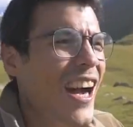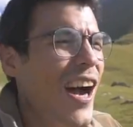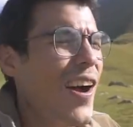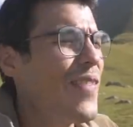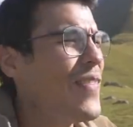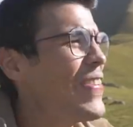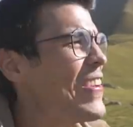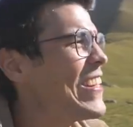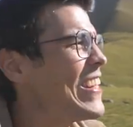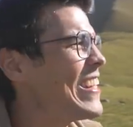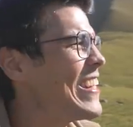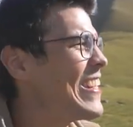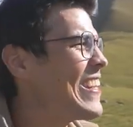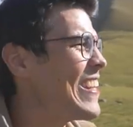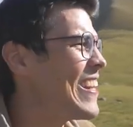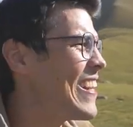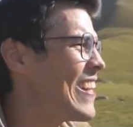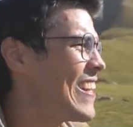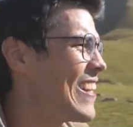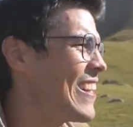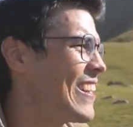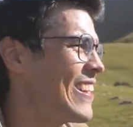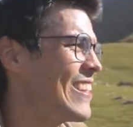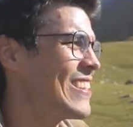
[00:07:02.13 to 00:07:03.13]
I made it
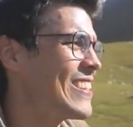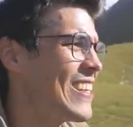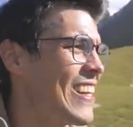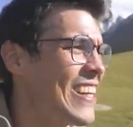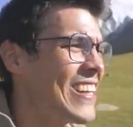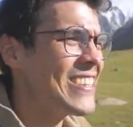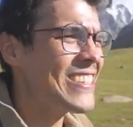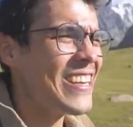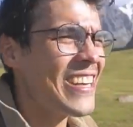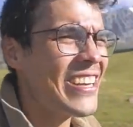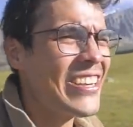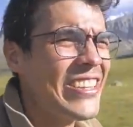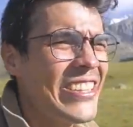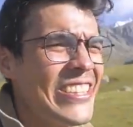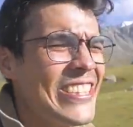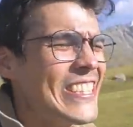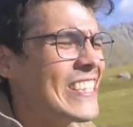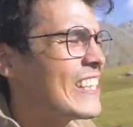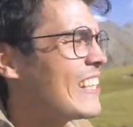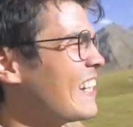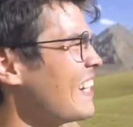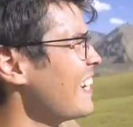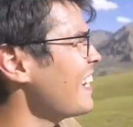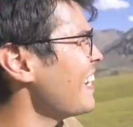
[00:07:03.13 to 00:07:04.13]
as high as I could
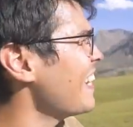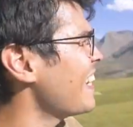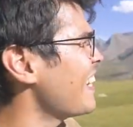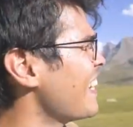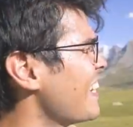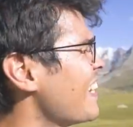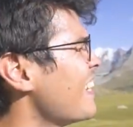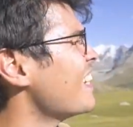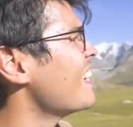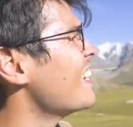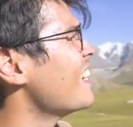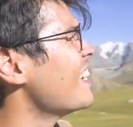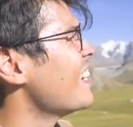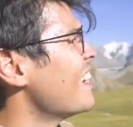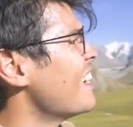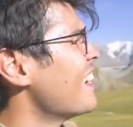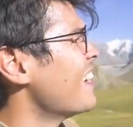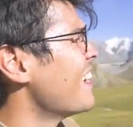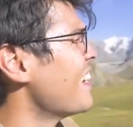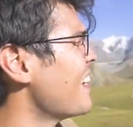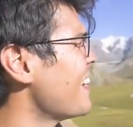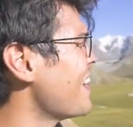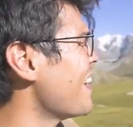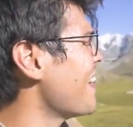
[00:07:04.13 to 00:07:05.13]
today,
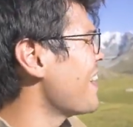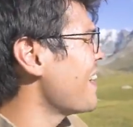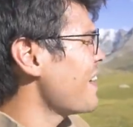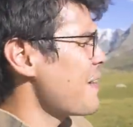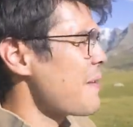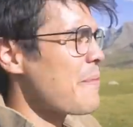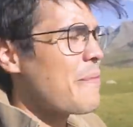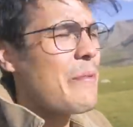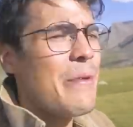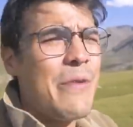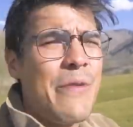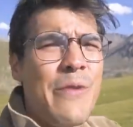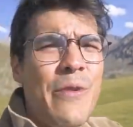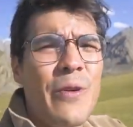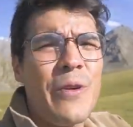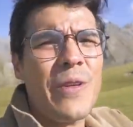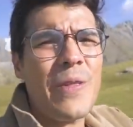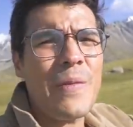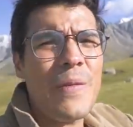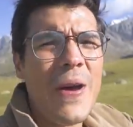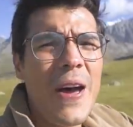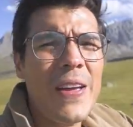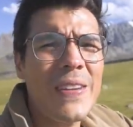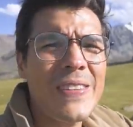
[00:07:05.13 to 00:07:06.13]
uh, before
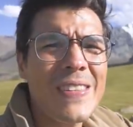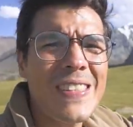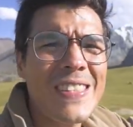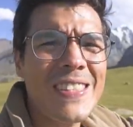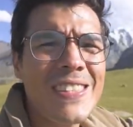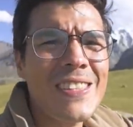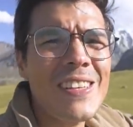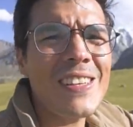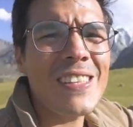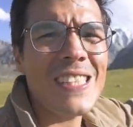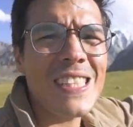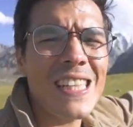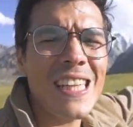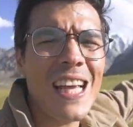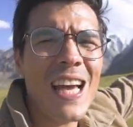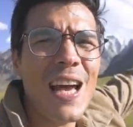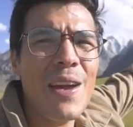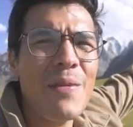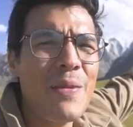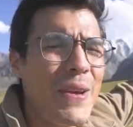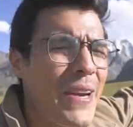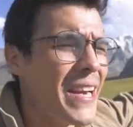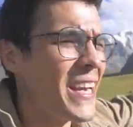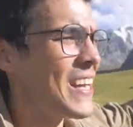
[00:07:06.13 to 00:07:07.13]
the mountain starts
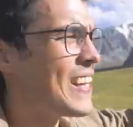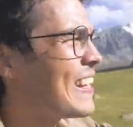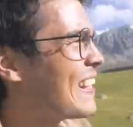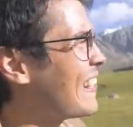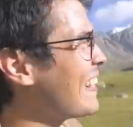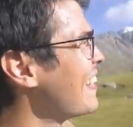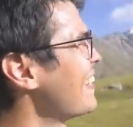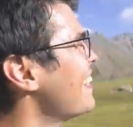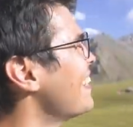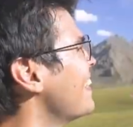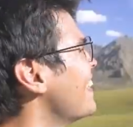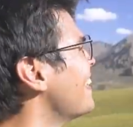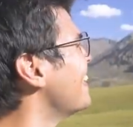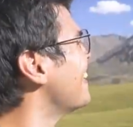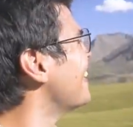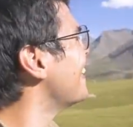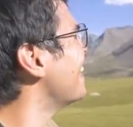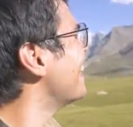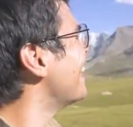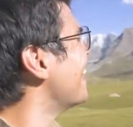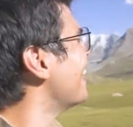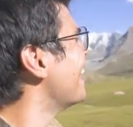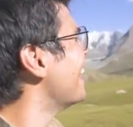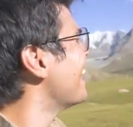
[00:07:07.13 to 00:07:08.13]
climbing.
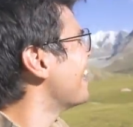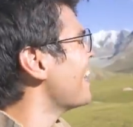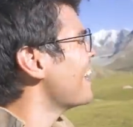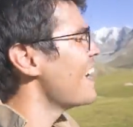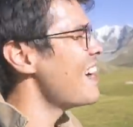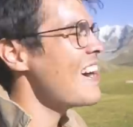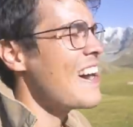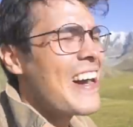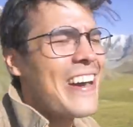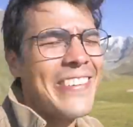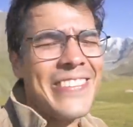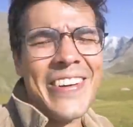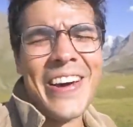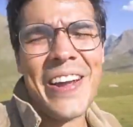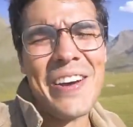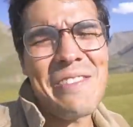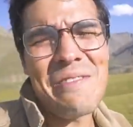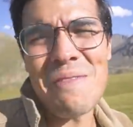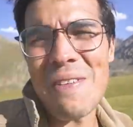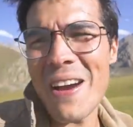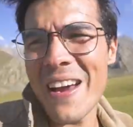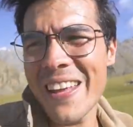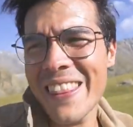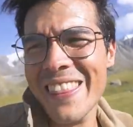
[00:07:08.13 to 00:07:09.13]
I'm out
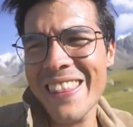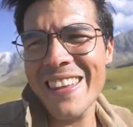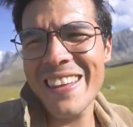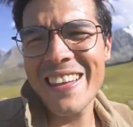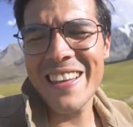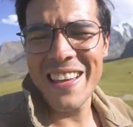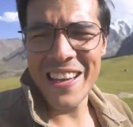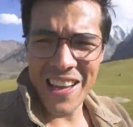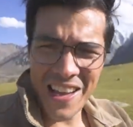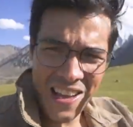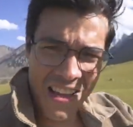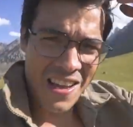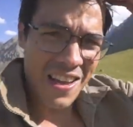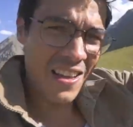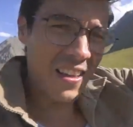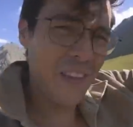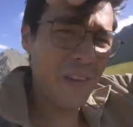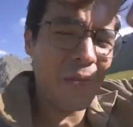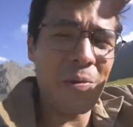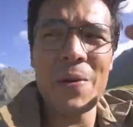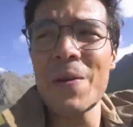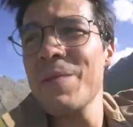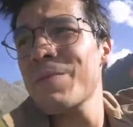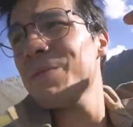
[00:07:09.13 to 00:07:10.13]
of breath.
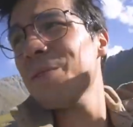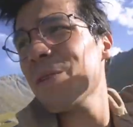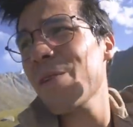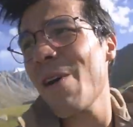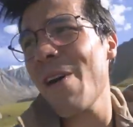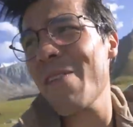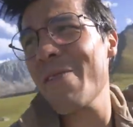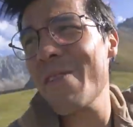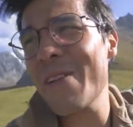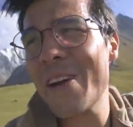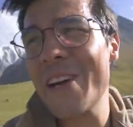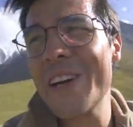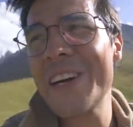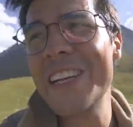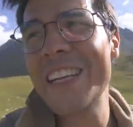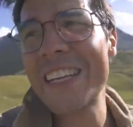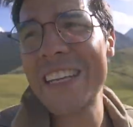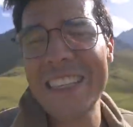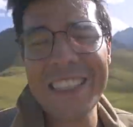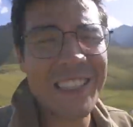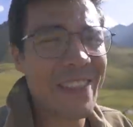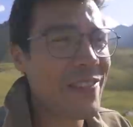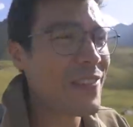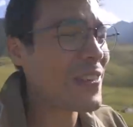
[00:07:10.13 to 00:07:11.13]
The wind blew off my hoodie
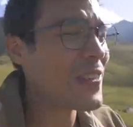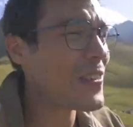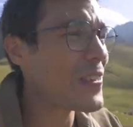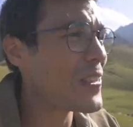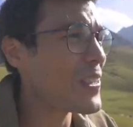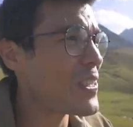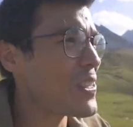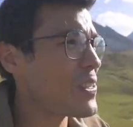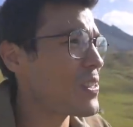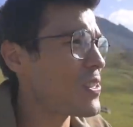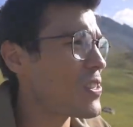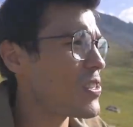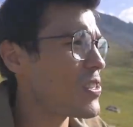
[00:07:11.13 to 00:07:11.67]
because the wind was so